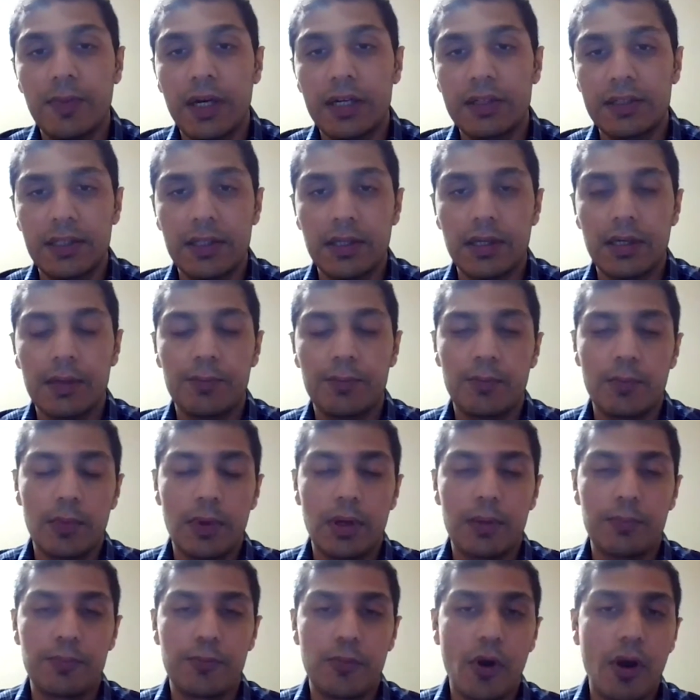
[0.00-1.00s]
but the
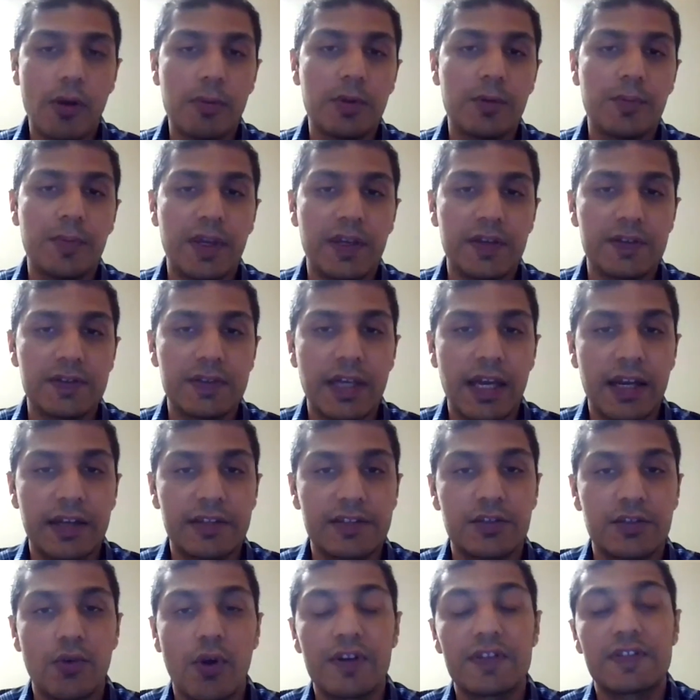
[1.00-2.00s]
problem is that
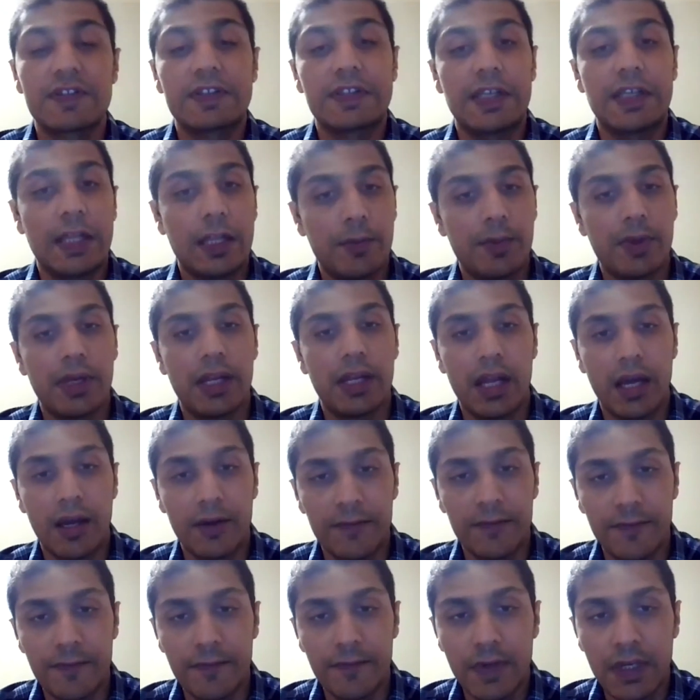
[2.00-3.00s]
it's not scalable
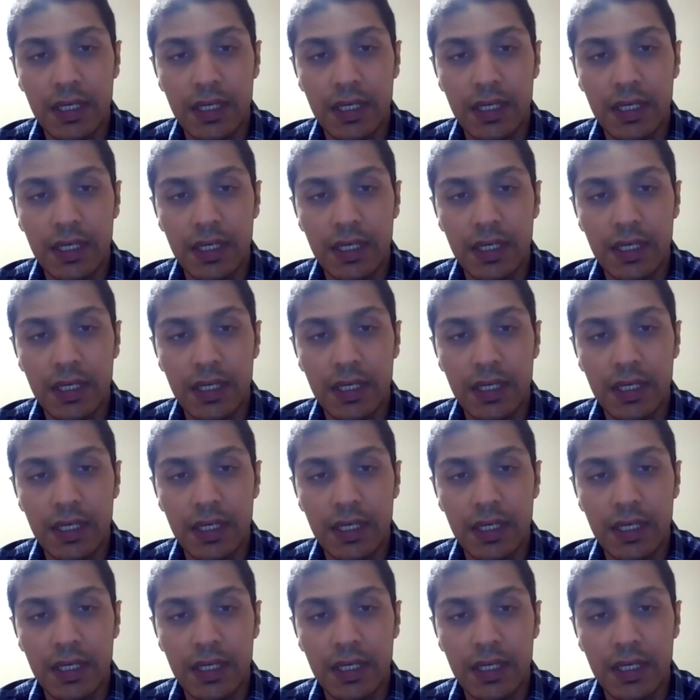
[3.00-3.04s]
enough.